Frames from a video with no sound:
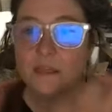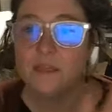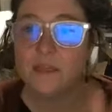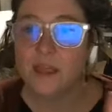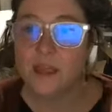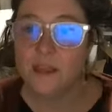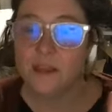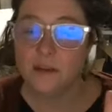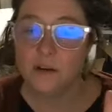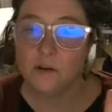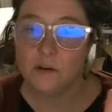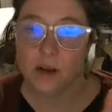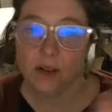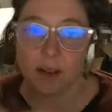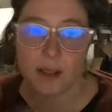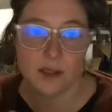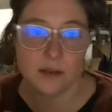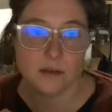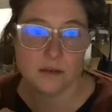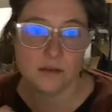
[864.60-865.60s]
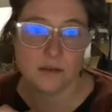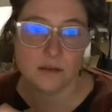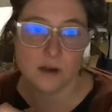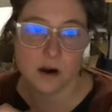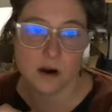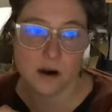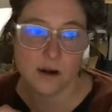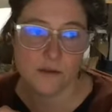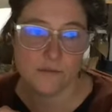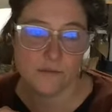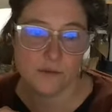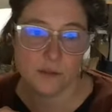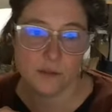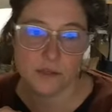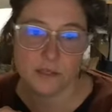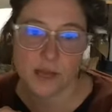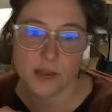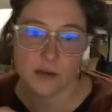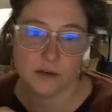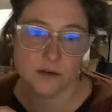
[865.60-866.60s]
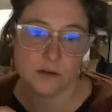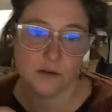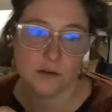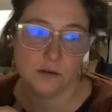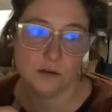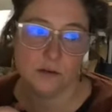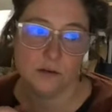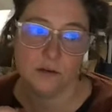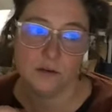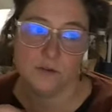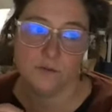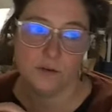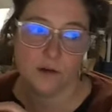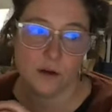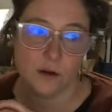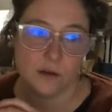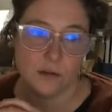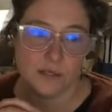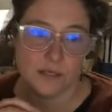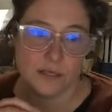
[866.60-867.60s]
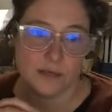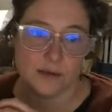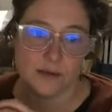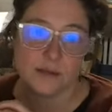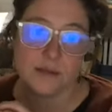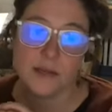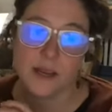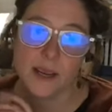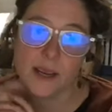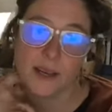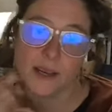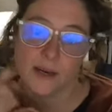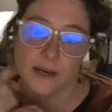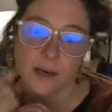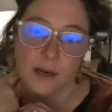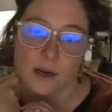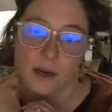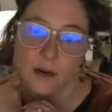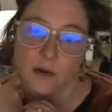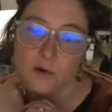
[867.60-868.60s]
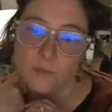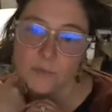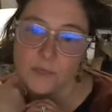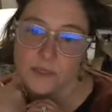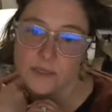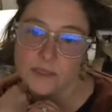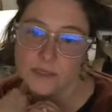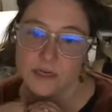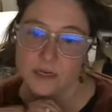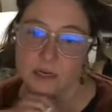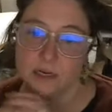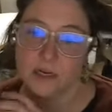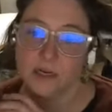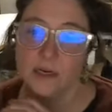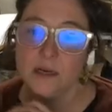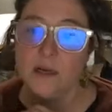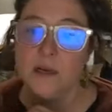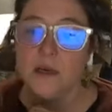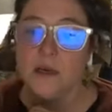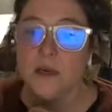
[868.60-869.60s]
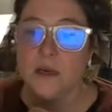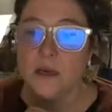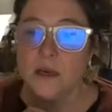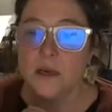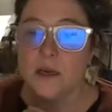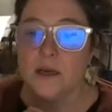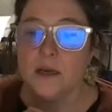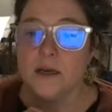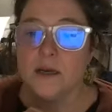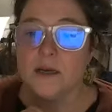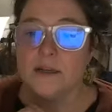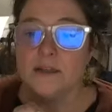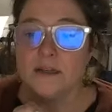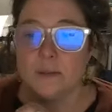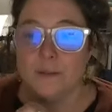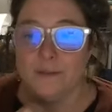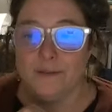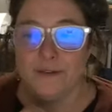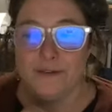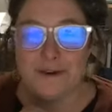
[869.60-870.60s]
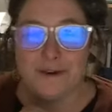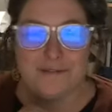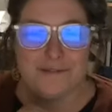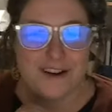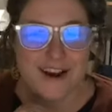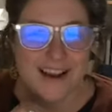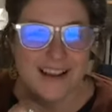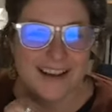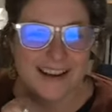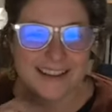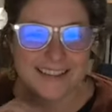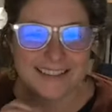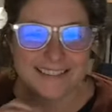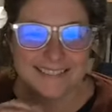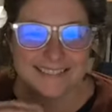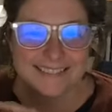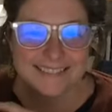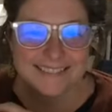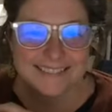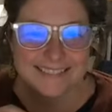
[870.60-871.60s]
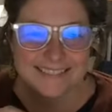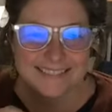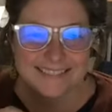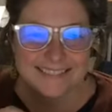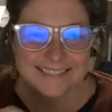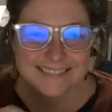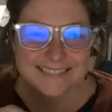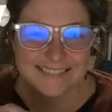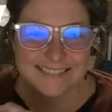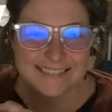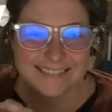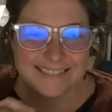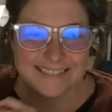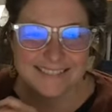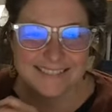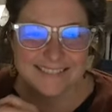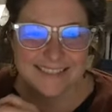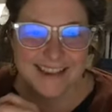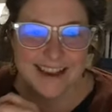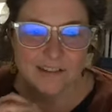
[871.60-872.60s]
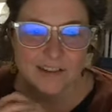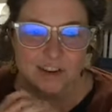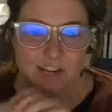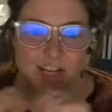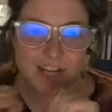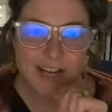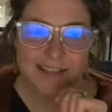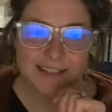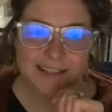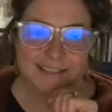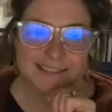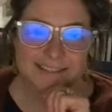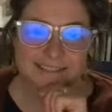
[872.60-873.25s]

Thank you again. Sorry for the technical difficulties, and hope to see some of you on Friday. Have a good night.